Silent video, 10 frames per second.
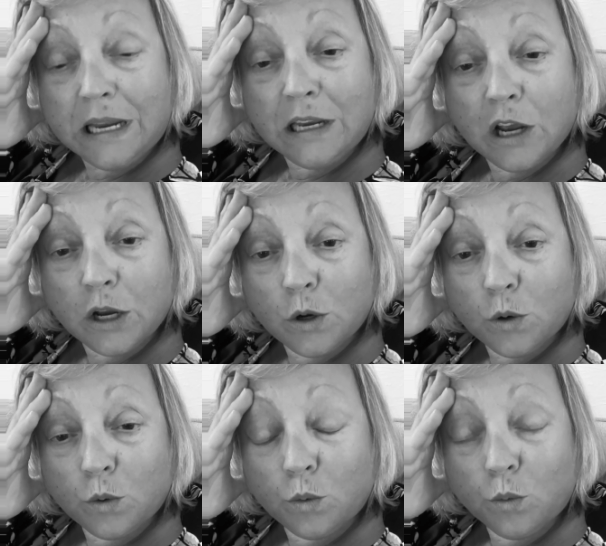
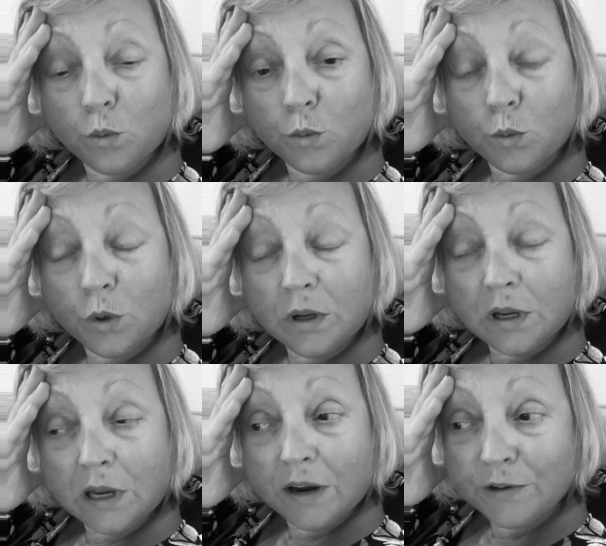know
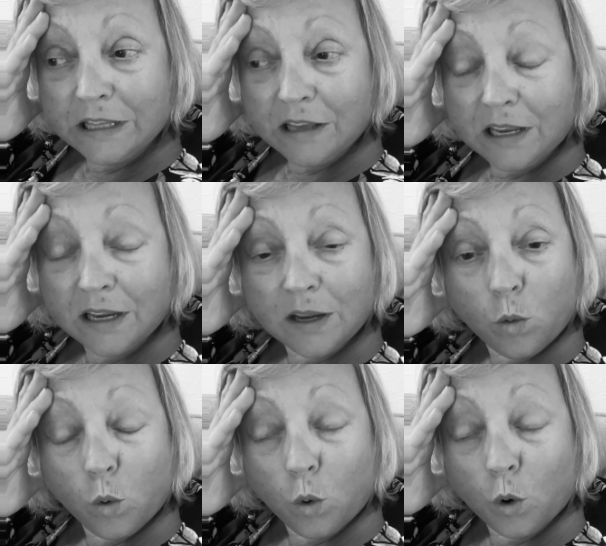everything
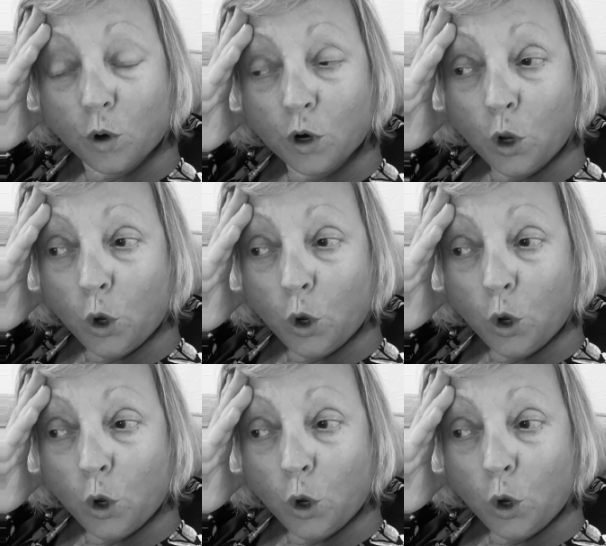or